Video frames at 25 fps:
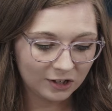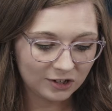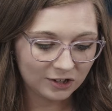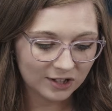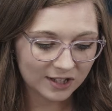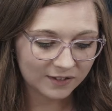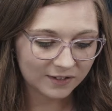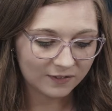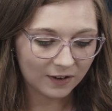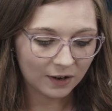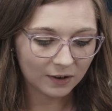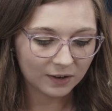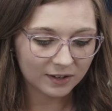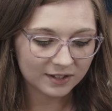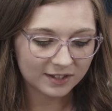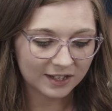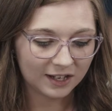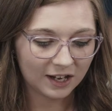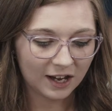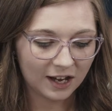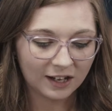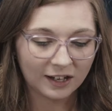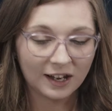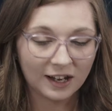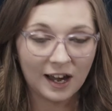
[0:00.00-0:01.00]
really just
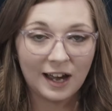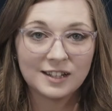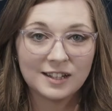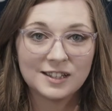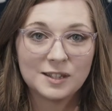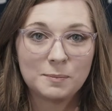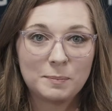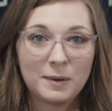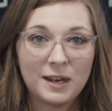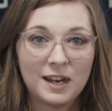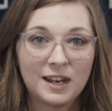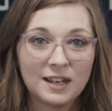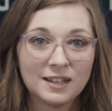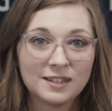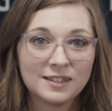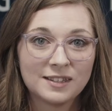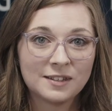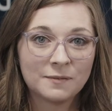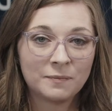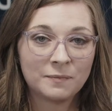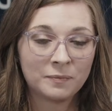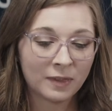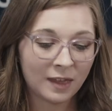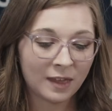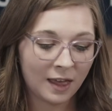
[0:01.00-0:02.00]
focusing on God's
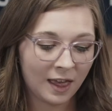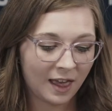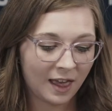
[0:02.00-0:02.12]
peace.